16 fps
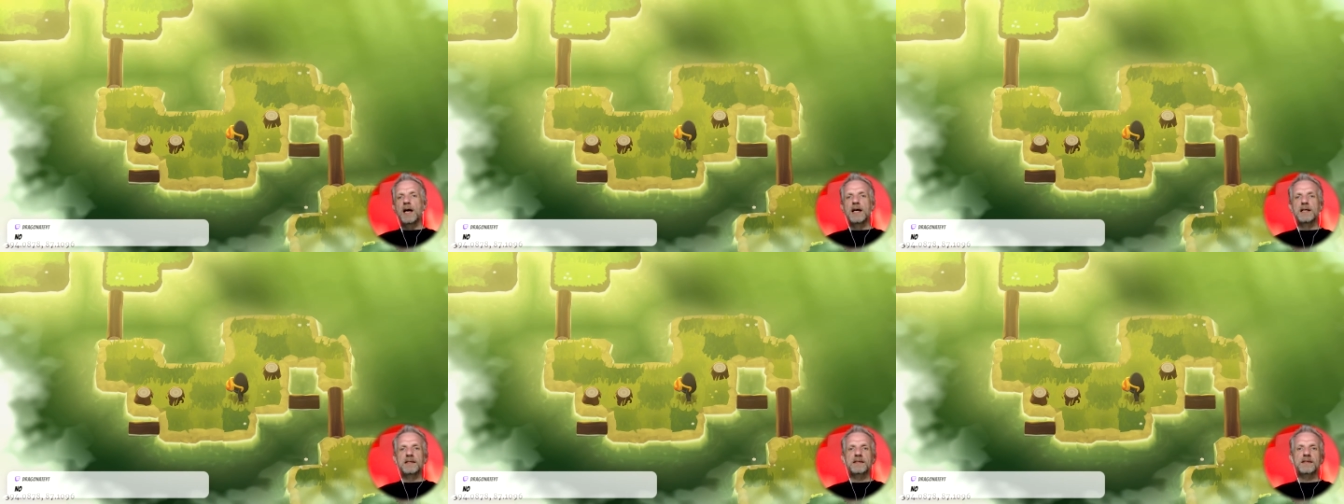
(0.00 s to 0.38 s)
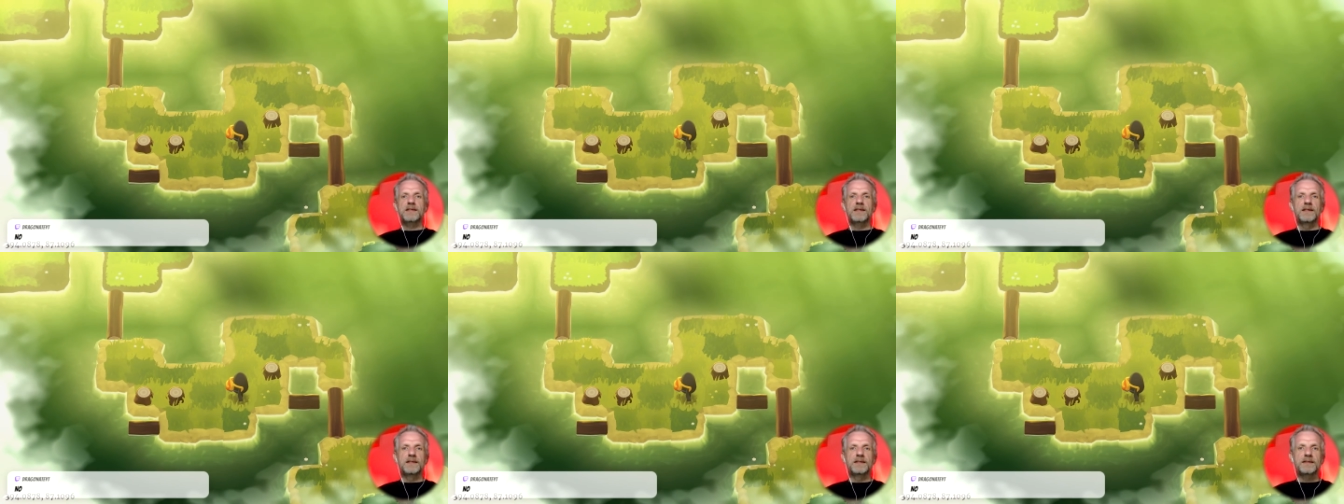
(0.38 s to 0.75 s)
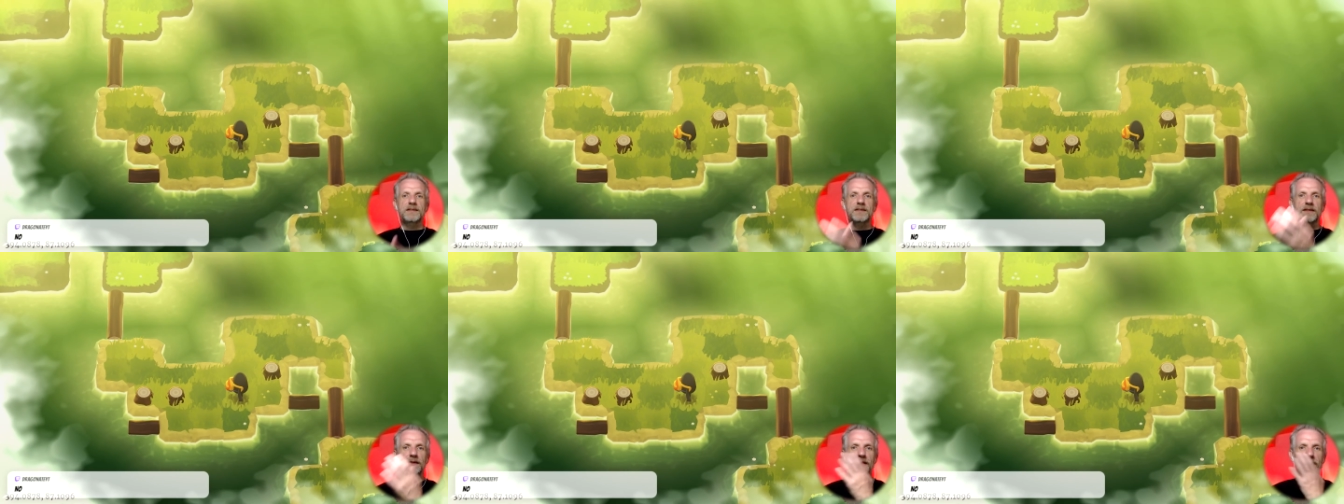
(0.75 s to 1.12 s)
is the
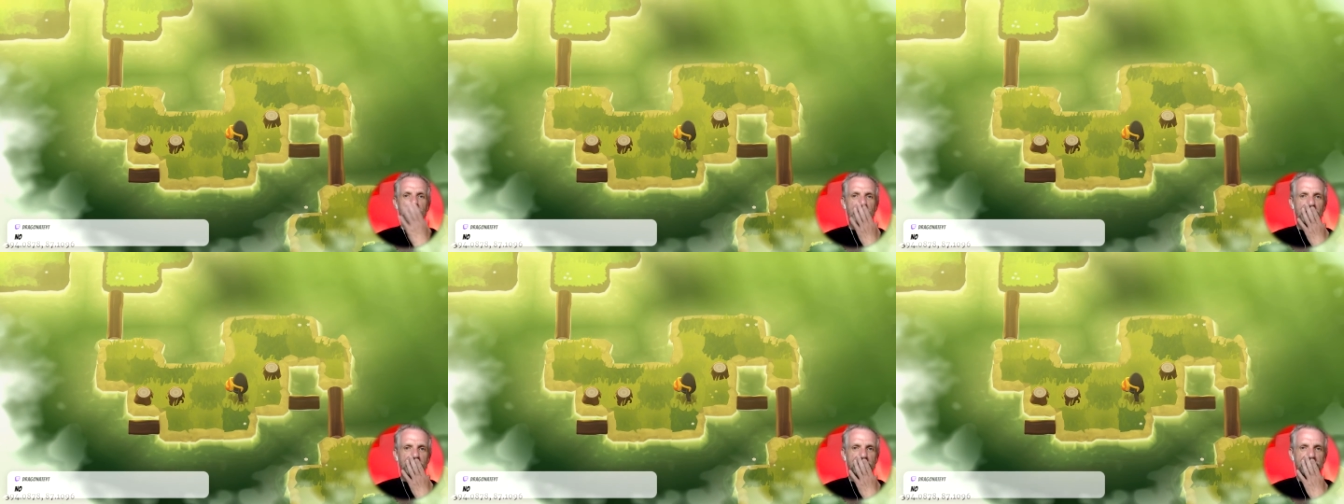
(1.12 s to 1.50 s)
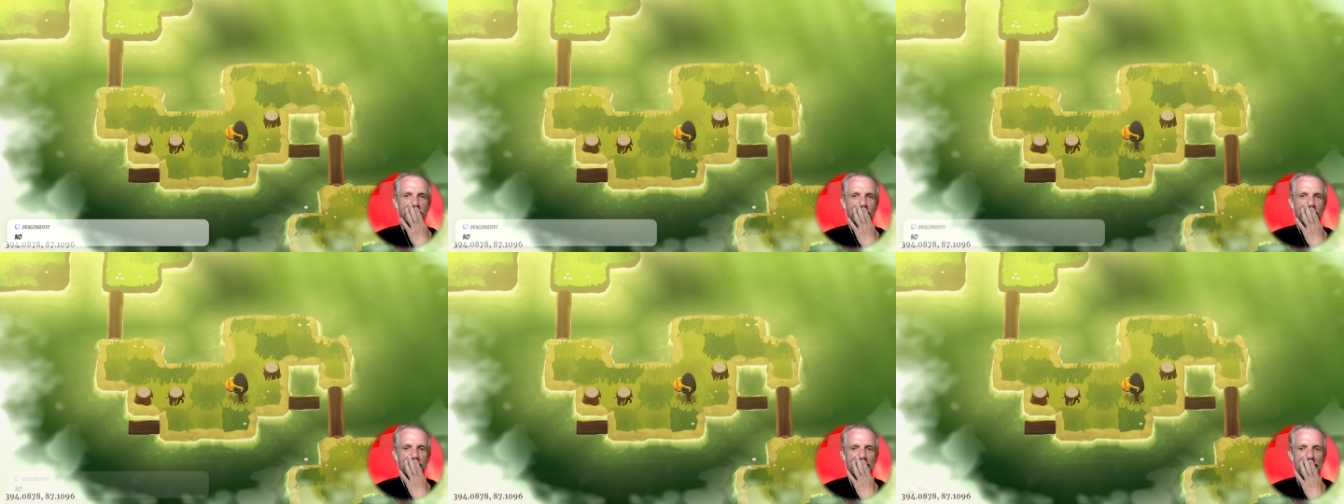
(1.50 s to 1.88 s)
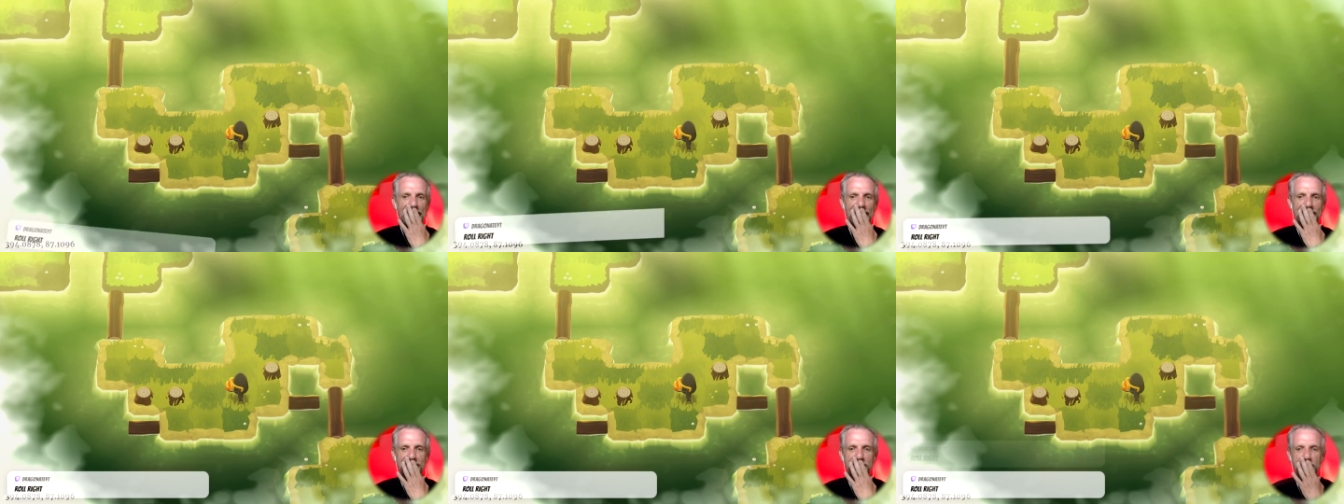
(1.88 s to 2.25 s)
solution,
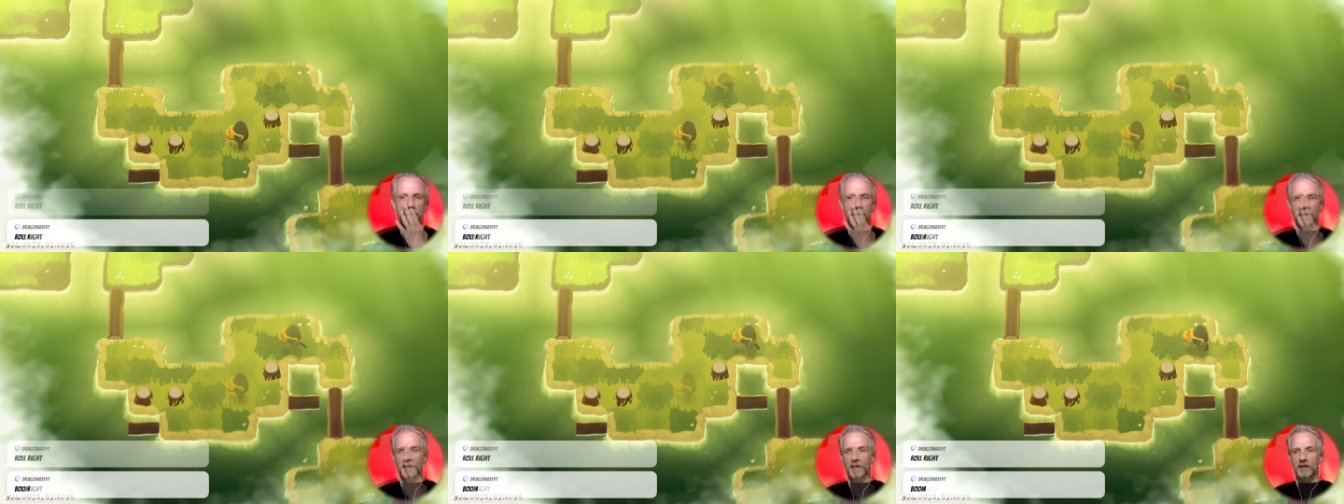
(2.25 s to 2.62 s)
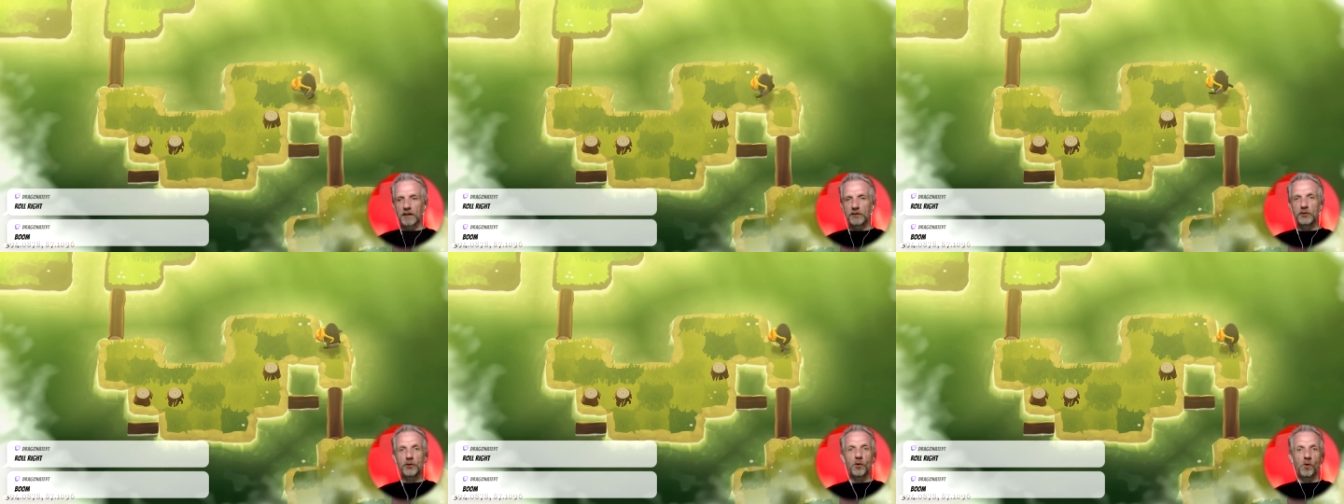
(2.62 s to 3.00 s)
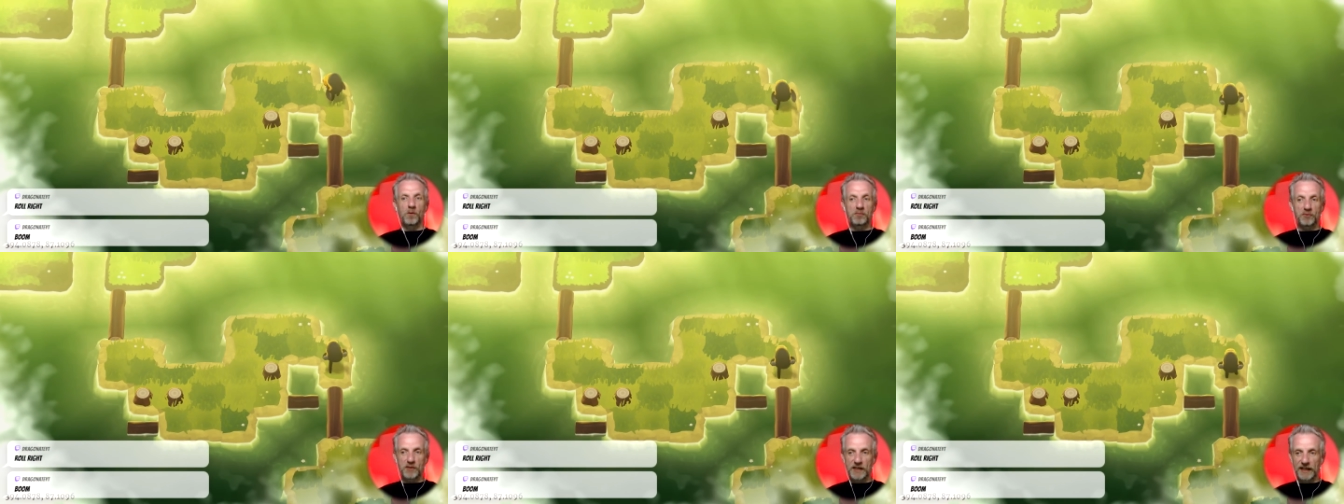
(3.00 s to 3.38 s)
Nate! Your
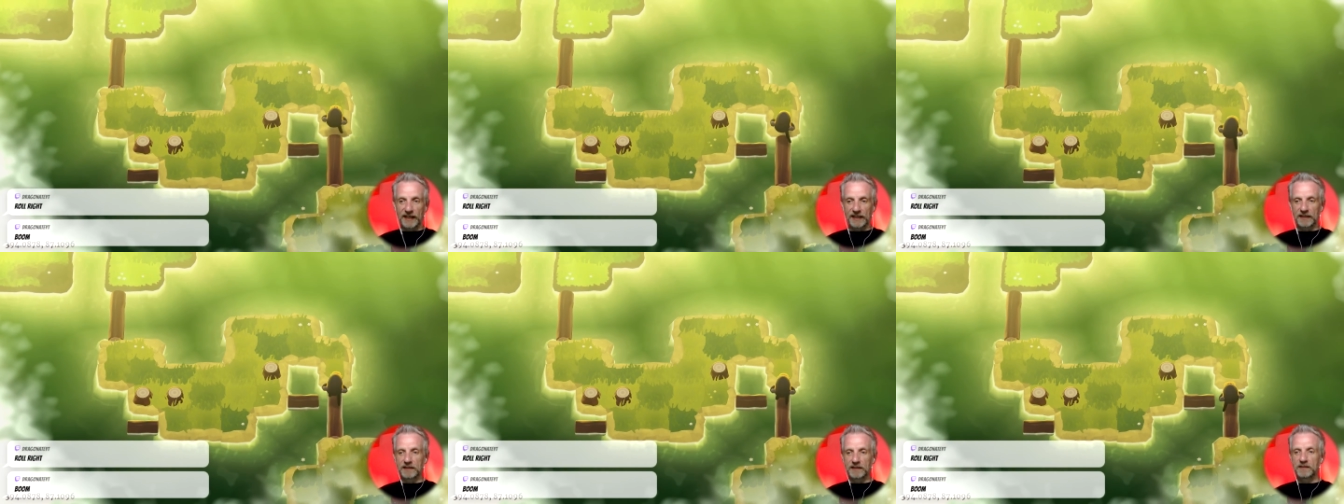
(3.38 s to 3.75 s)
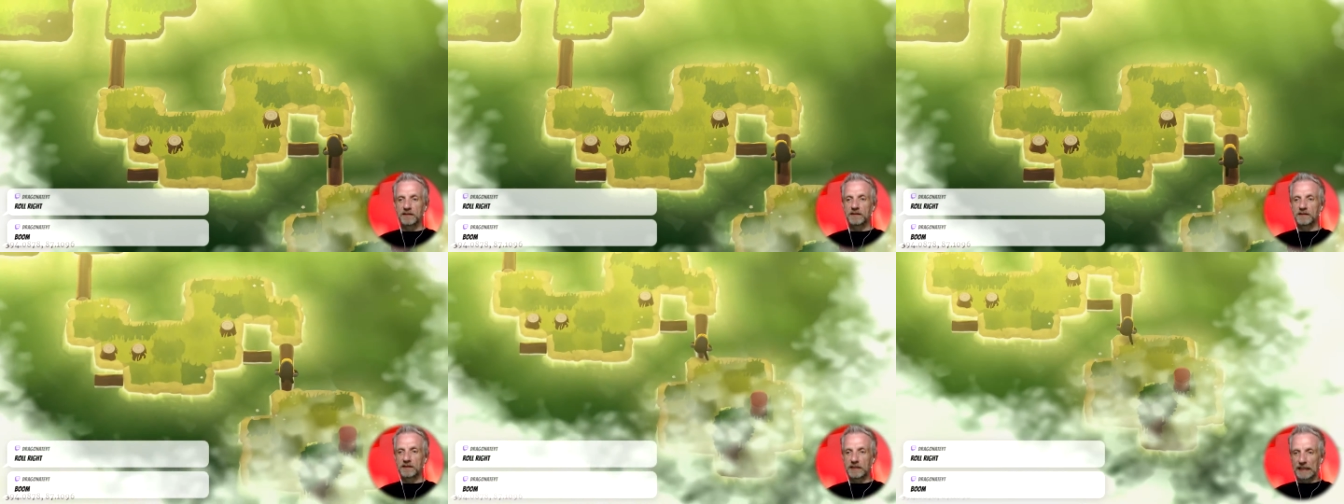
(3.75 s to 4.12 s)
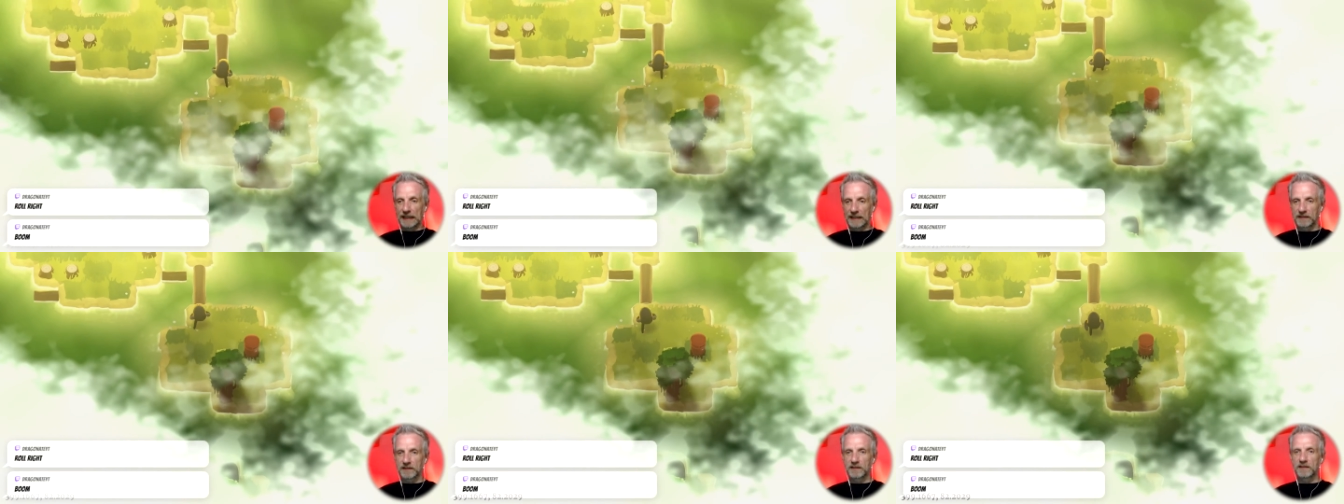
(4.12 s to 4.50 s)
brain,
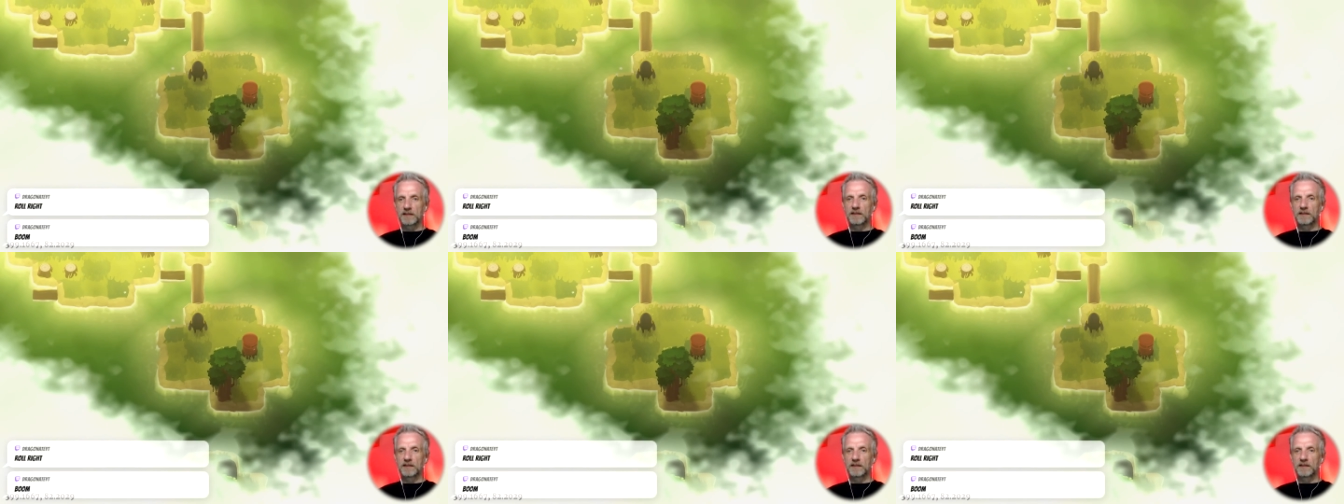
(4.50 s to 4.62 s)
Nate.